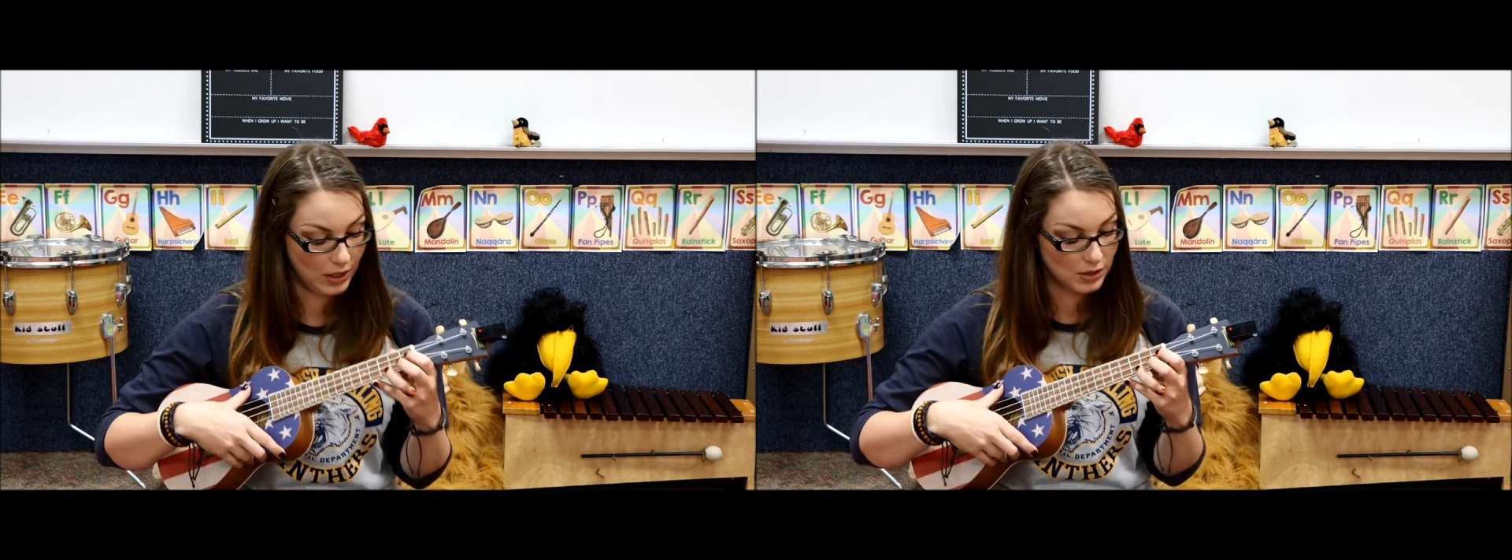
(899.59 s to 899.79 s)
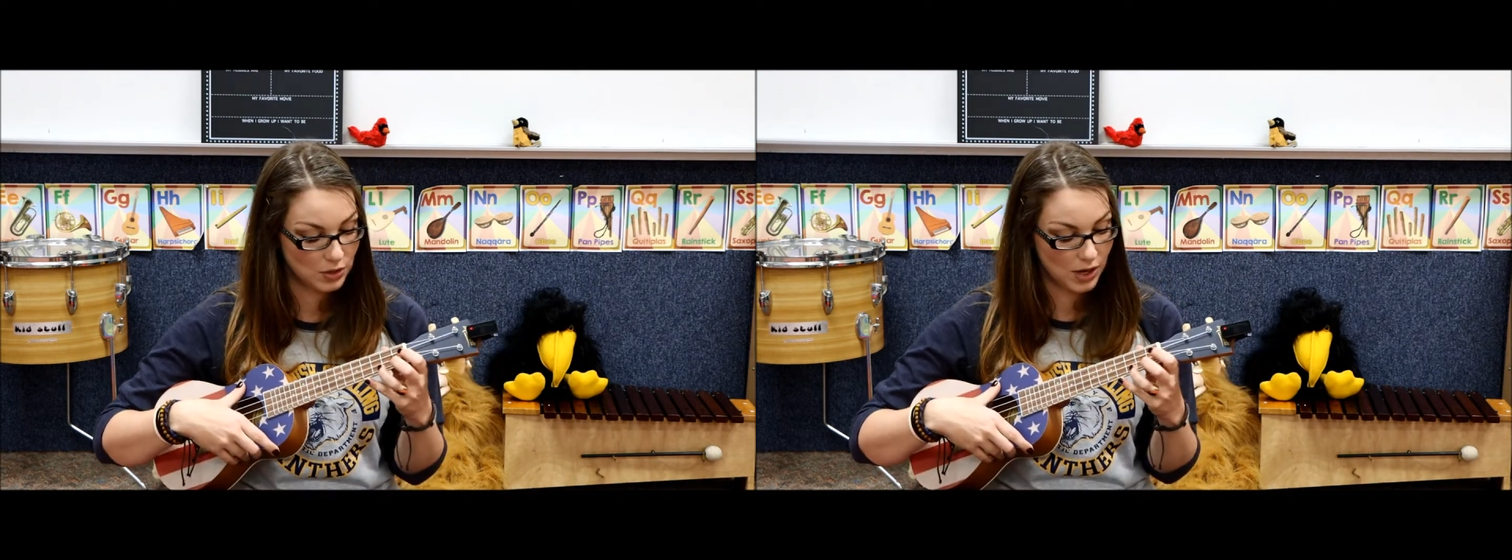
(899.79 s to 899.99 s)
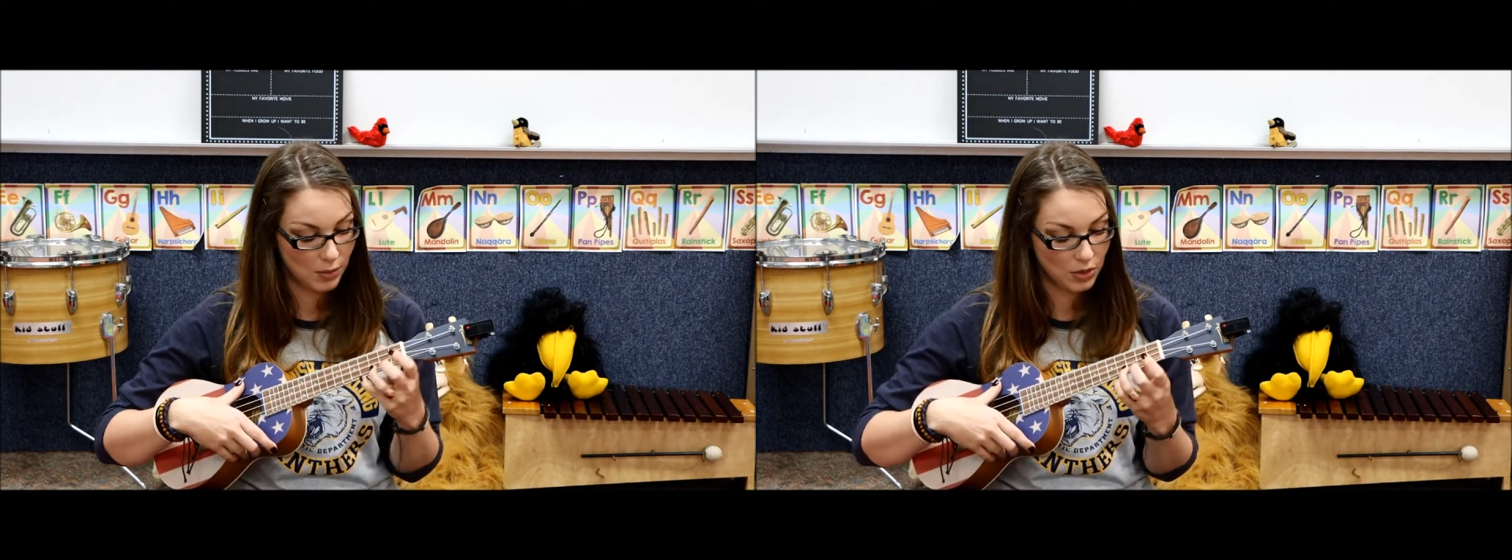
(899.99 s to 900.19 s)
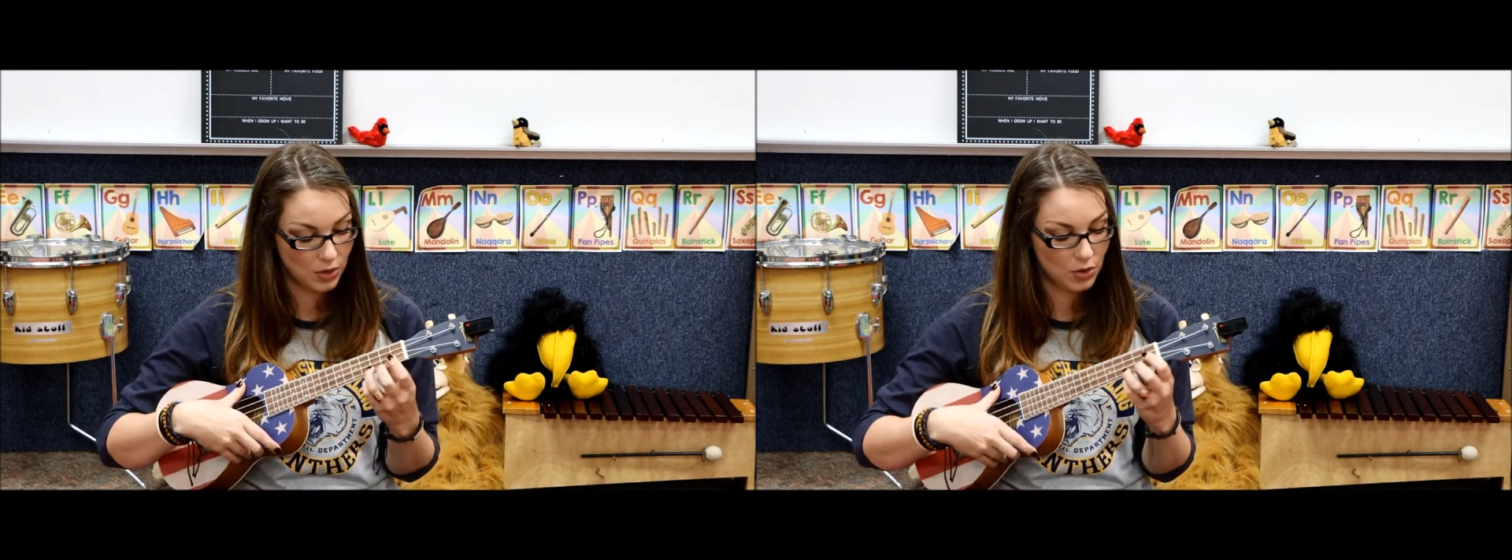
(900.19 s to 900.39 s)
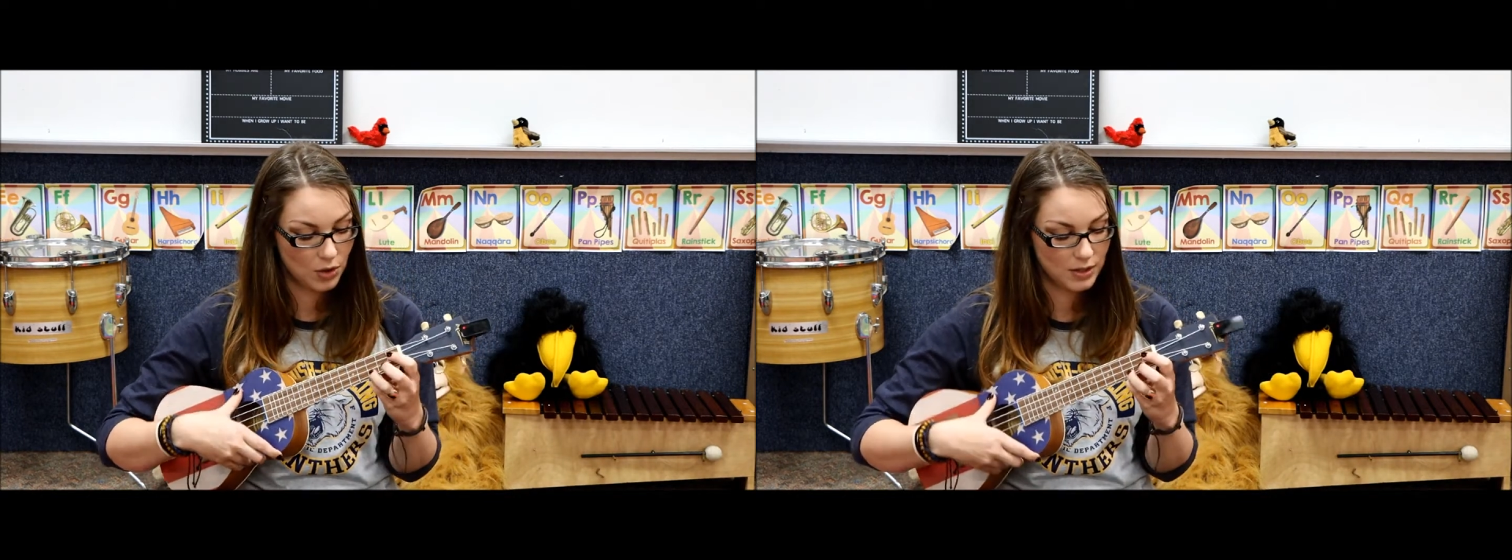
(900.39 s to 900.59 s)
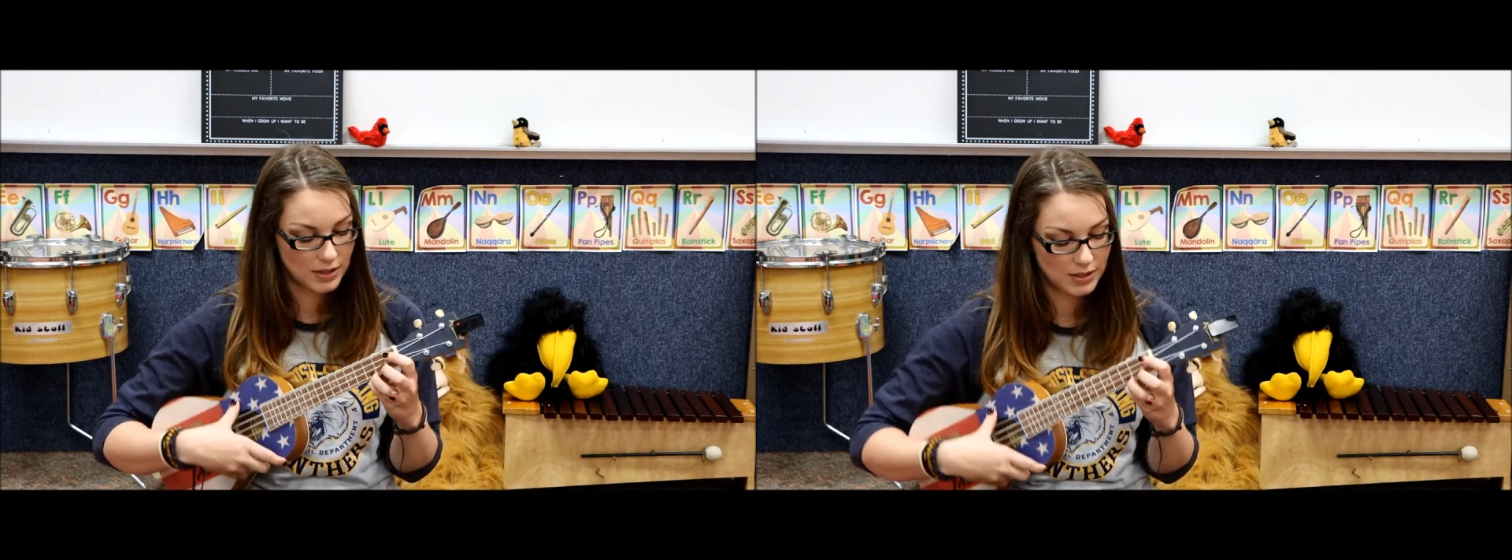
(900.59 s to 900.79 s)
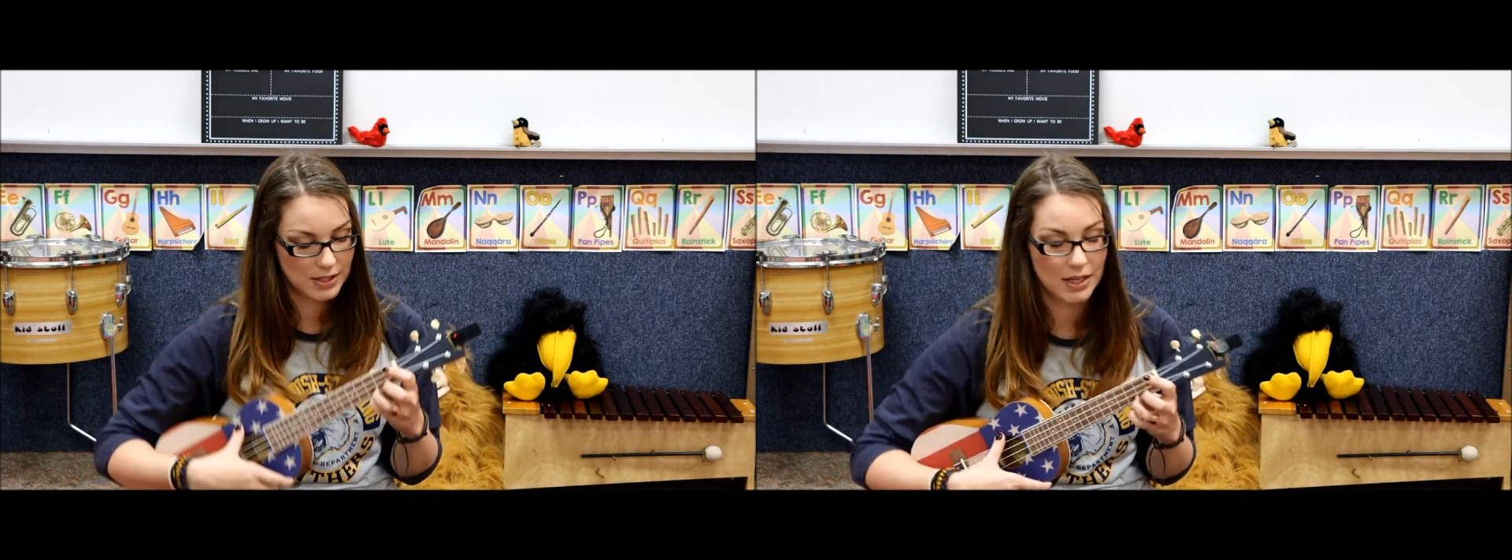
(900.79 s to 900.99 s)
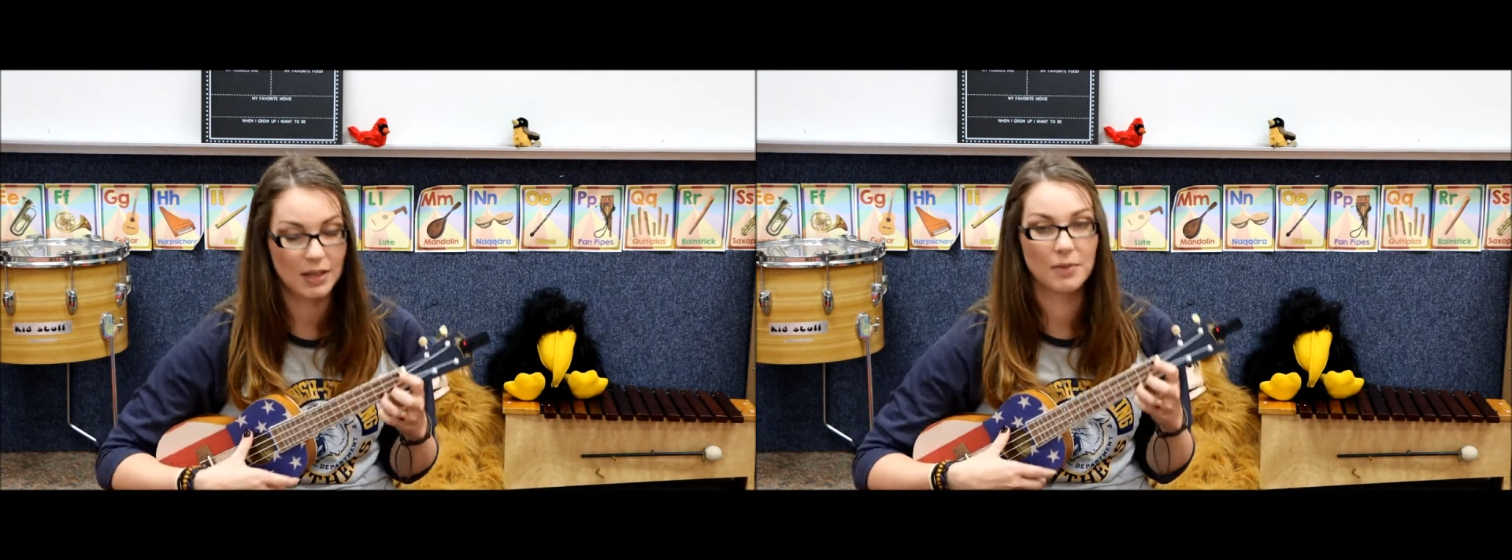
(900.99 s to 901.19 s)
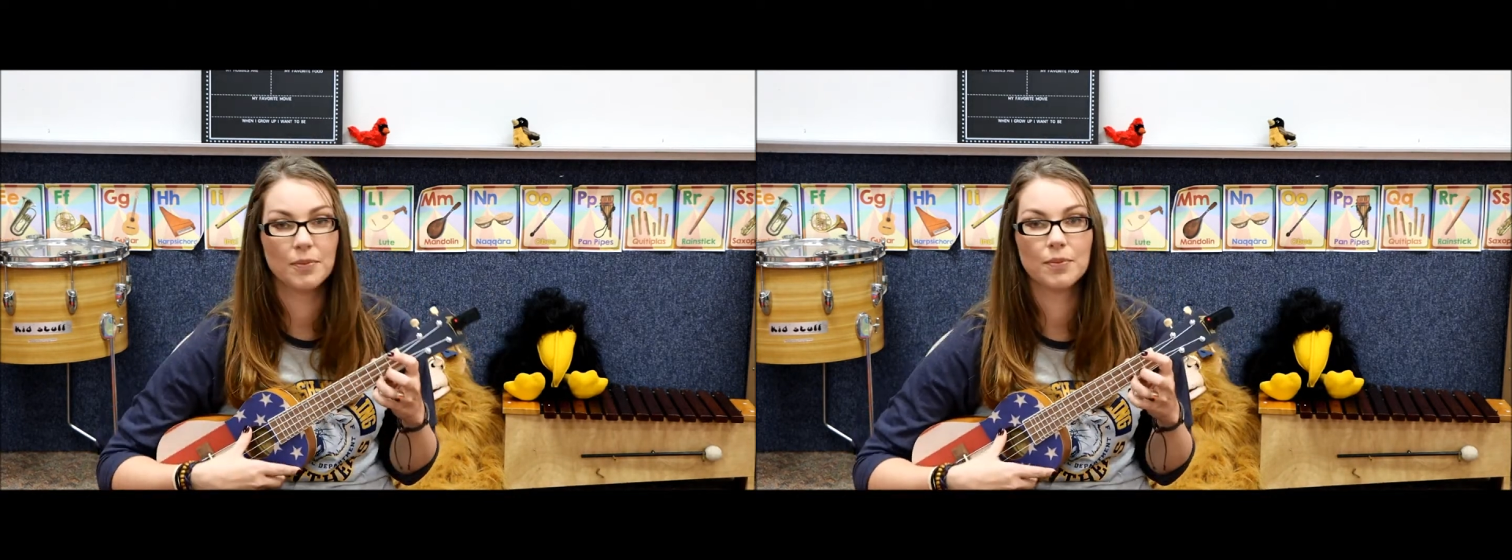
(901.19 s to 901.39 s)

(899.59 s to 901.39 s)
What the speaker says: Let's try with the chords and see.